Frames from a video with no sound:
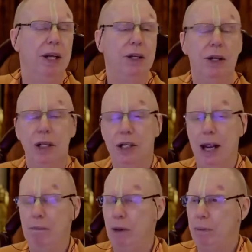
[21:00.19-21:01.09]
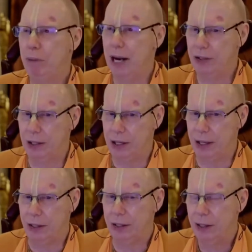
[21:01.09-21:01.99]
to the temple
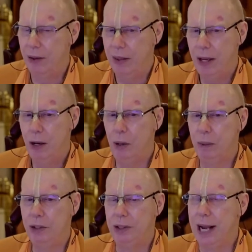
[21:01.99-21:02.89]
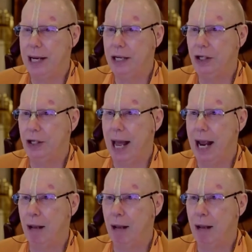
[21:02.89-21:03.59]
president, who was Dhananjaya